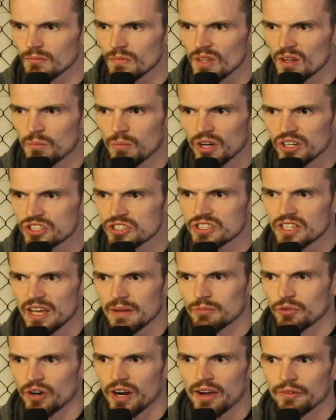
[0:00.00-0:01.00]
But I just
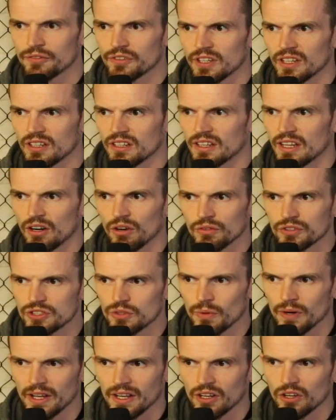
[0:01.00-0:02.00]
kept grafting, and then
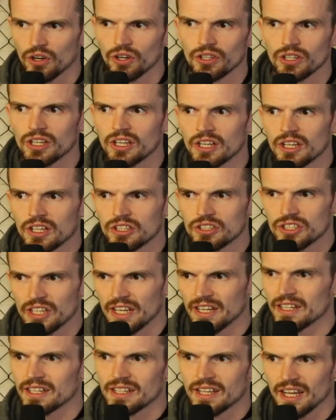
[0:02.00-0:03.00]
obviously when I got
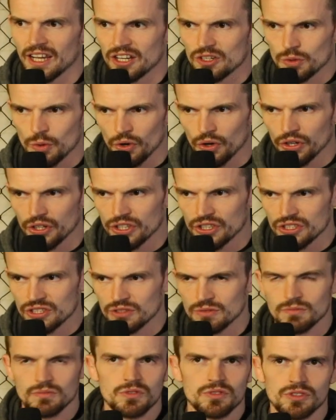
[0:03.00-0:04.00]
into Cage Warriors
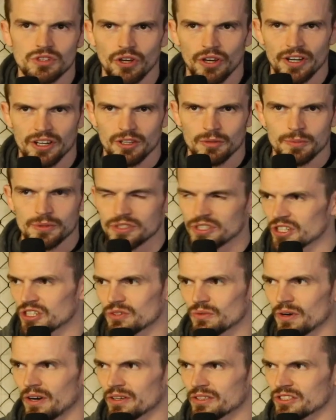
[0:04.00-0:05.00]
and got into the
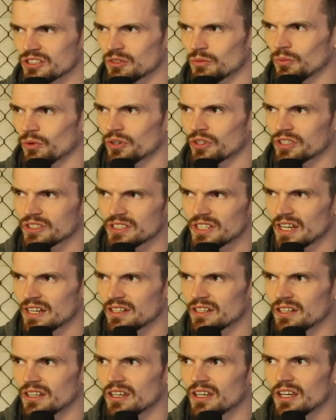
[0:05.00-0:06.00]
position where I was the number 1
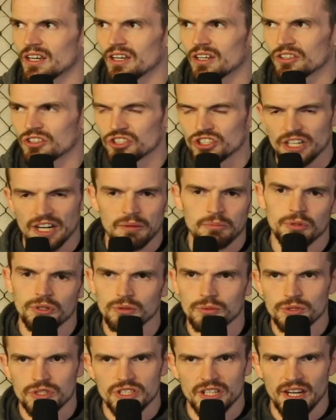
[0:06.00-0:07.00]
contender, the
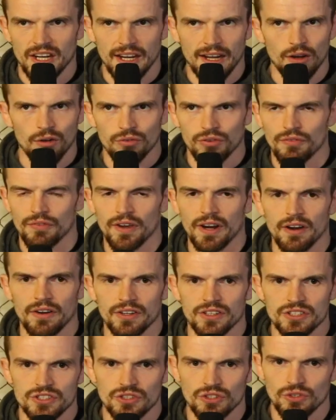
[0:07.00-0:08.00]
champion was sitting out for
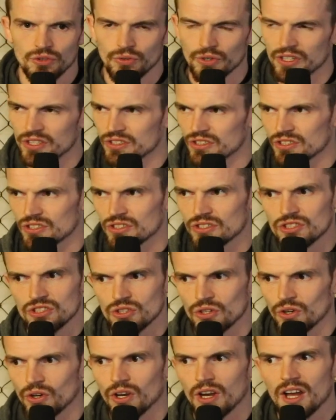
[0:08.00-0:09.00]
various other reasons,
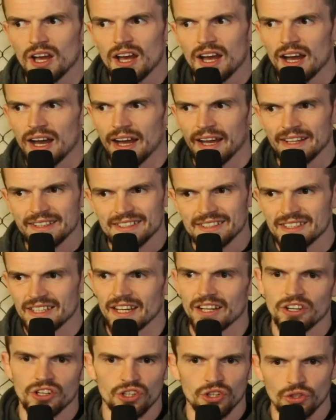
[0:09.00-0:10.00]
so I had to
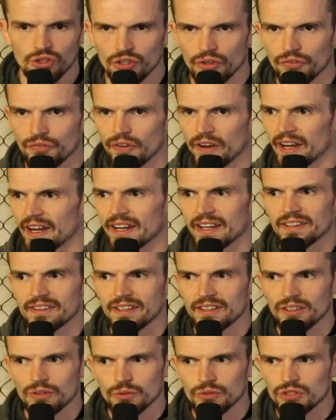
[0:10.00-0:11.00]
take another fight, and
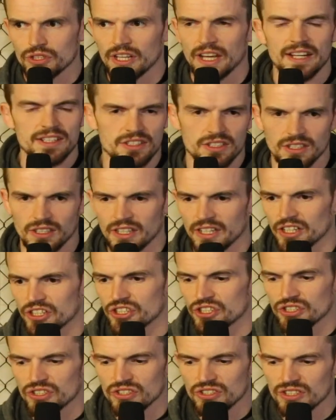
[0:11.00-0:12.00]
then there was
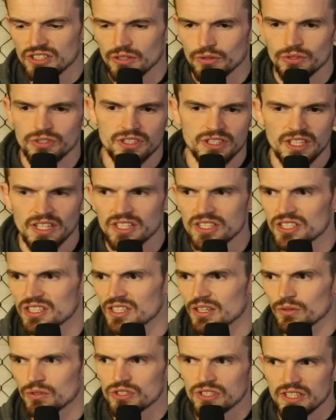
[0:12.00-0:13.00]
cancellations, there was this,
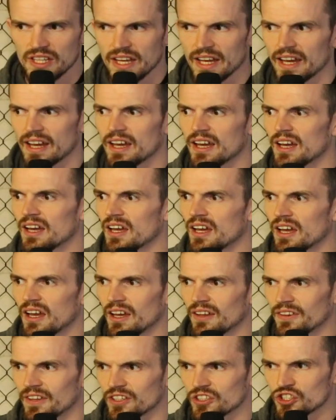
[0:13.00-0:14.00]
there was that,
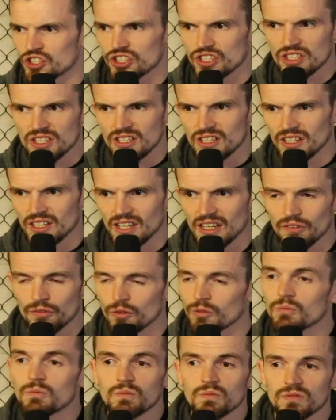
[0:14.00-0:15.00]
and then just
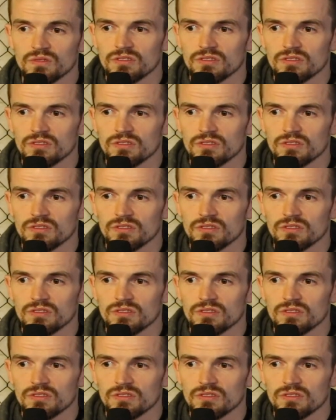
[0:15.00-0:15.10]
even